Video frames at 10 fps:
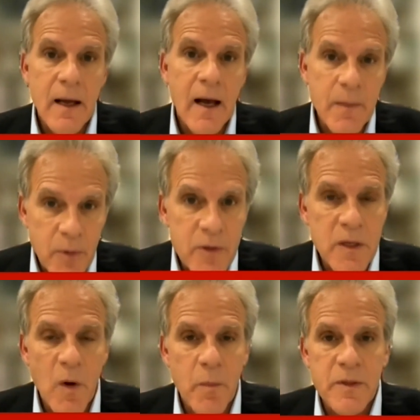I
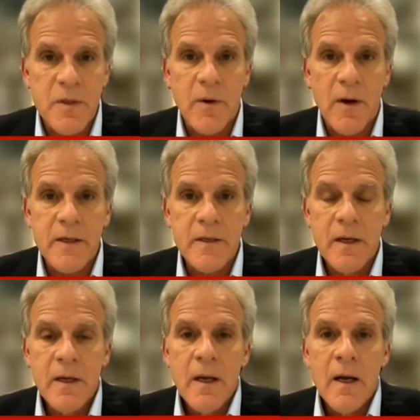personally won't be surprised.
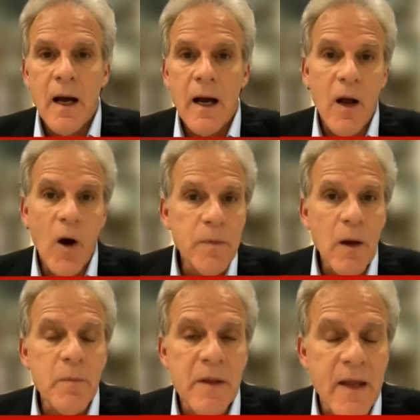I hope
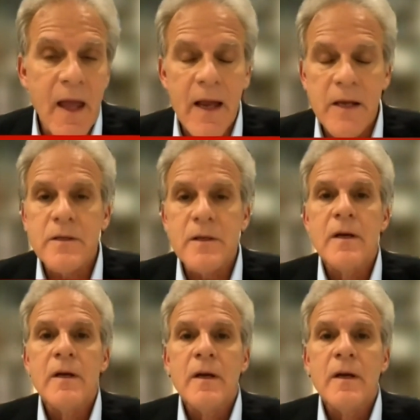that would be the case.